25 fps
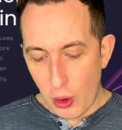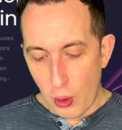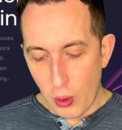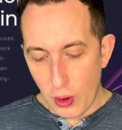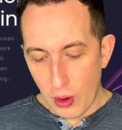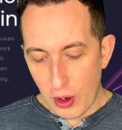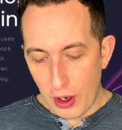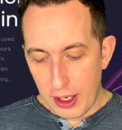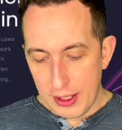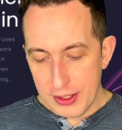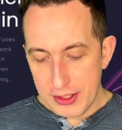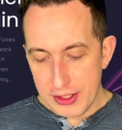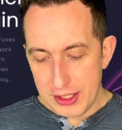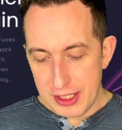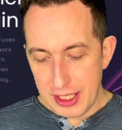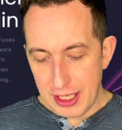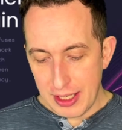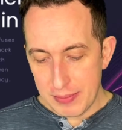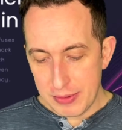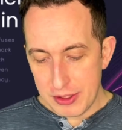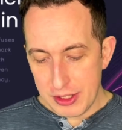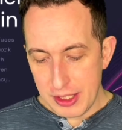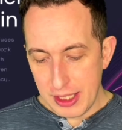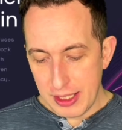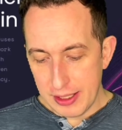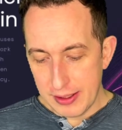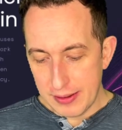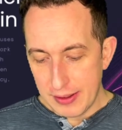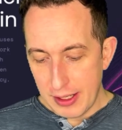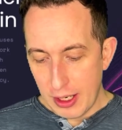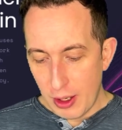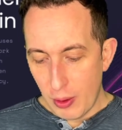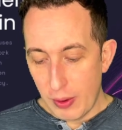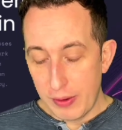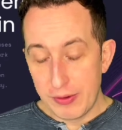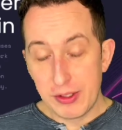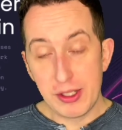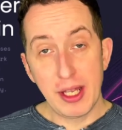on CMC?
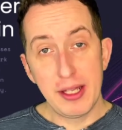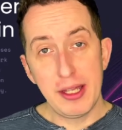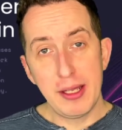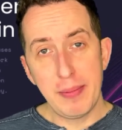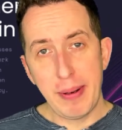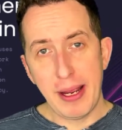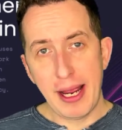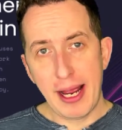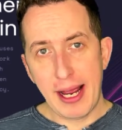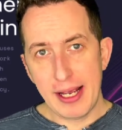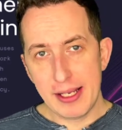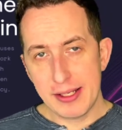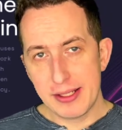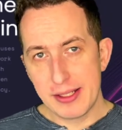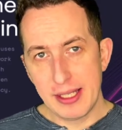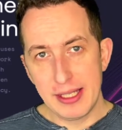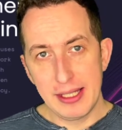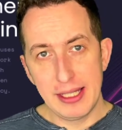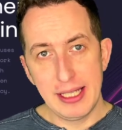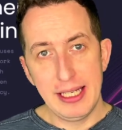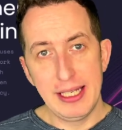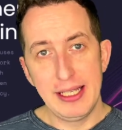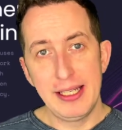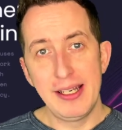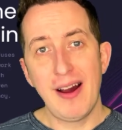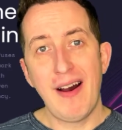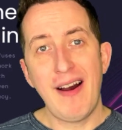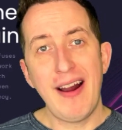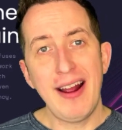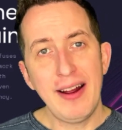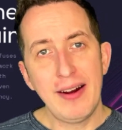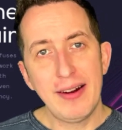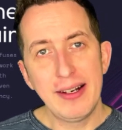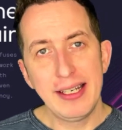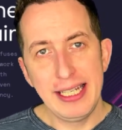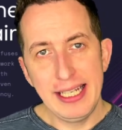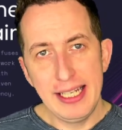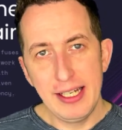We've said in the past that the
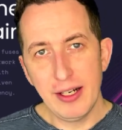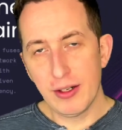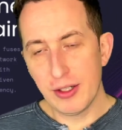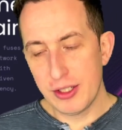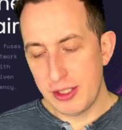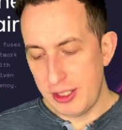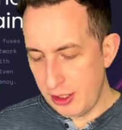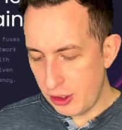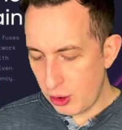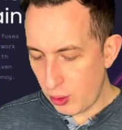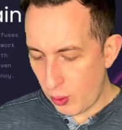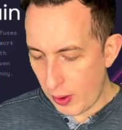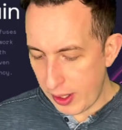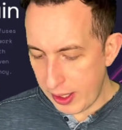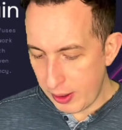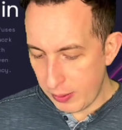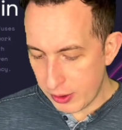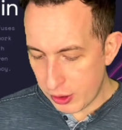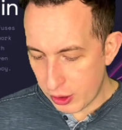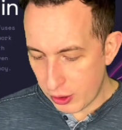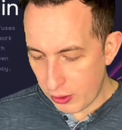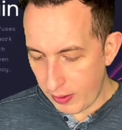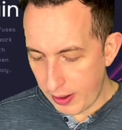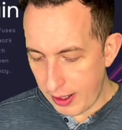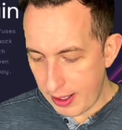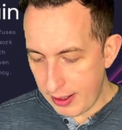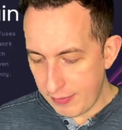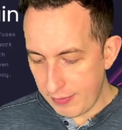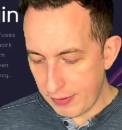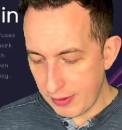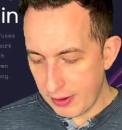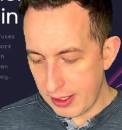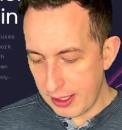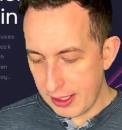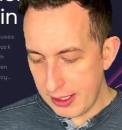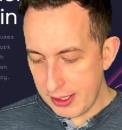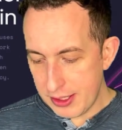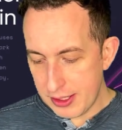Nion ERC20 was created for
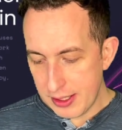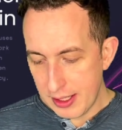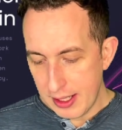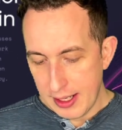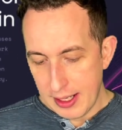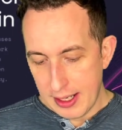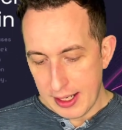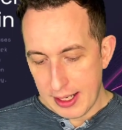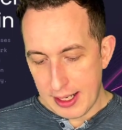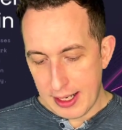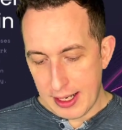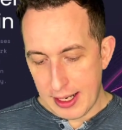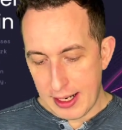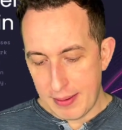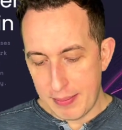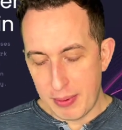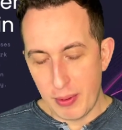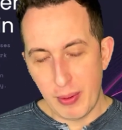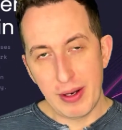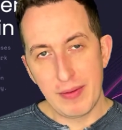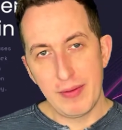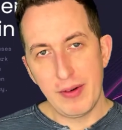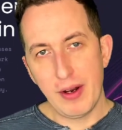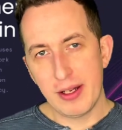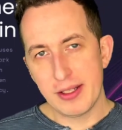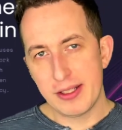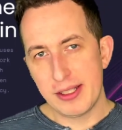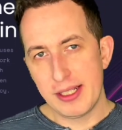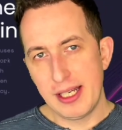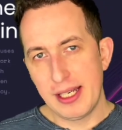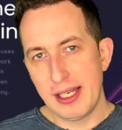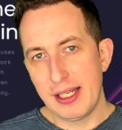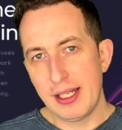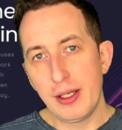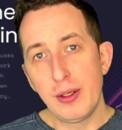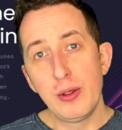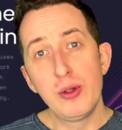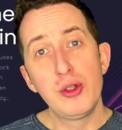this, but we have not seen
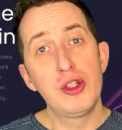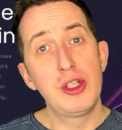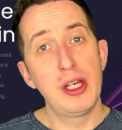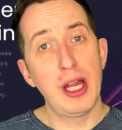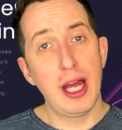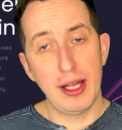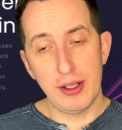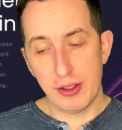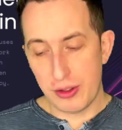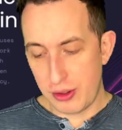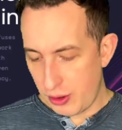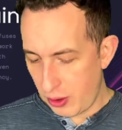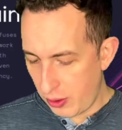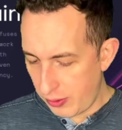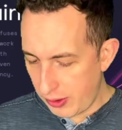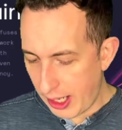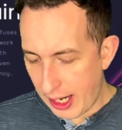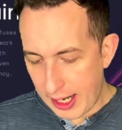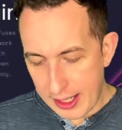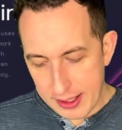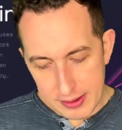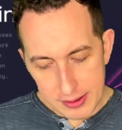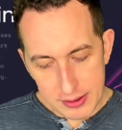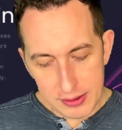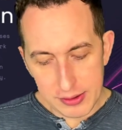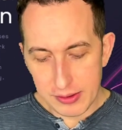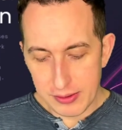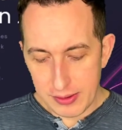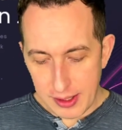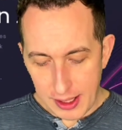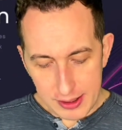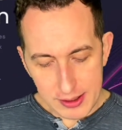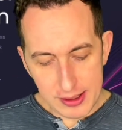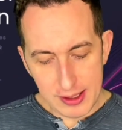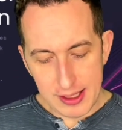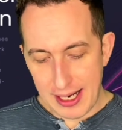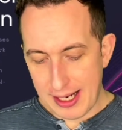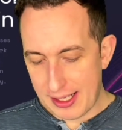it used yet. So
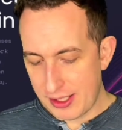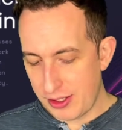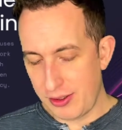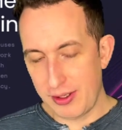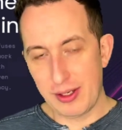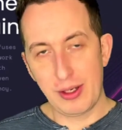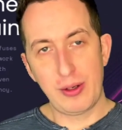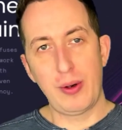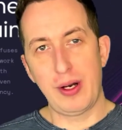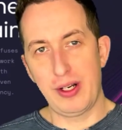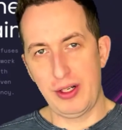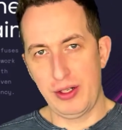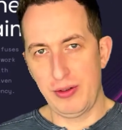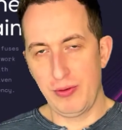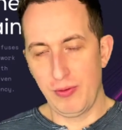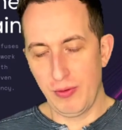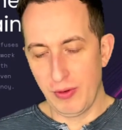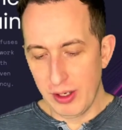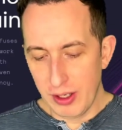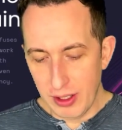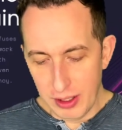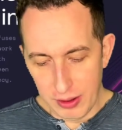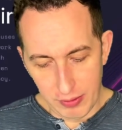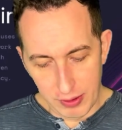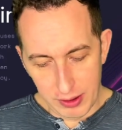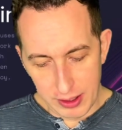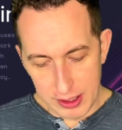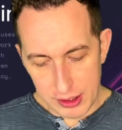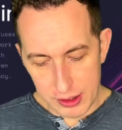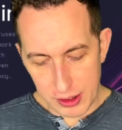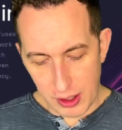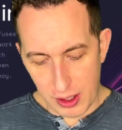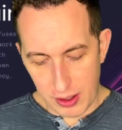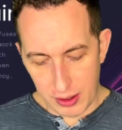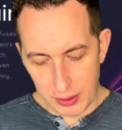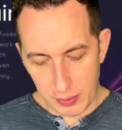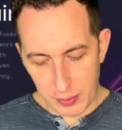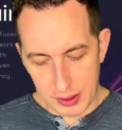that's an excellent question. Really, really
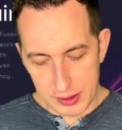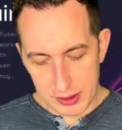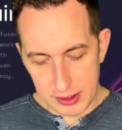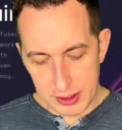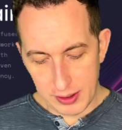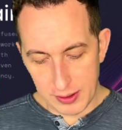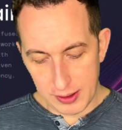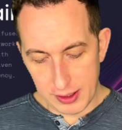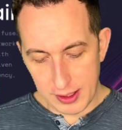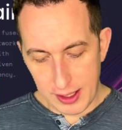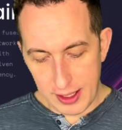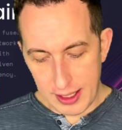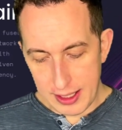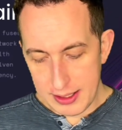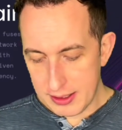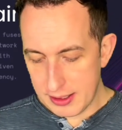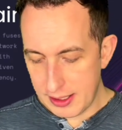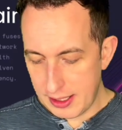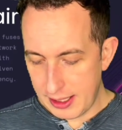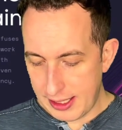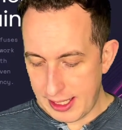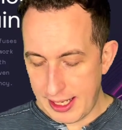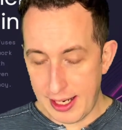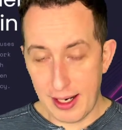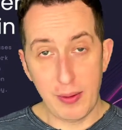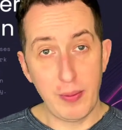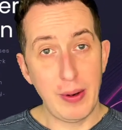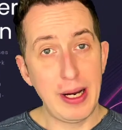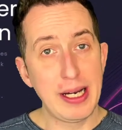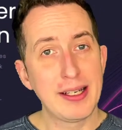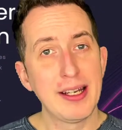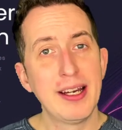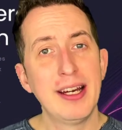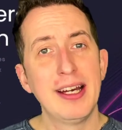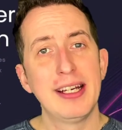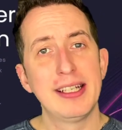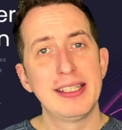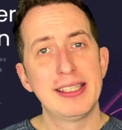solid ones here, guys, and I can't
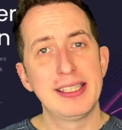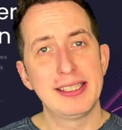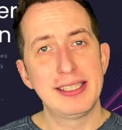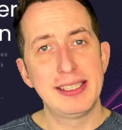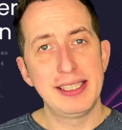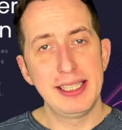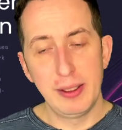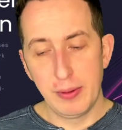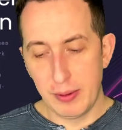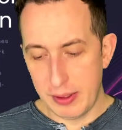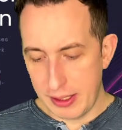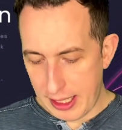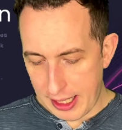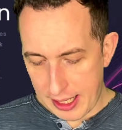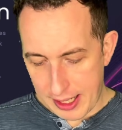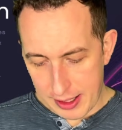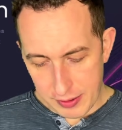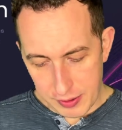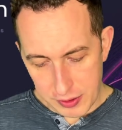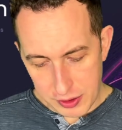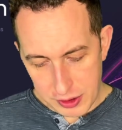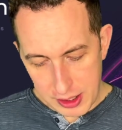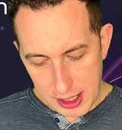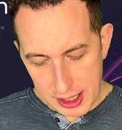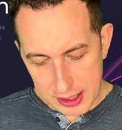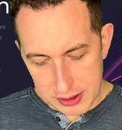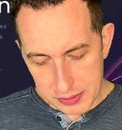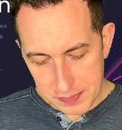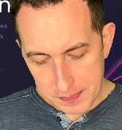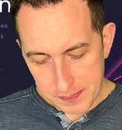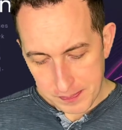wait to see what Andrew says.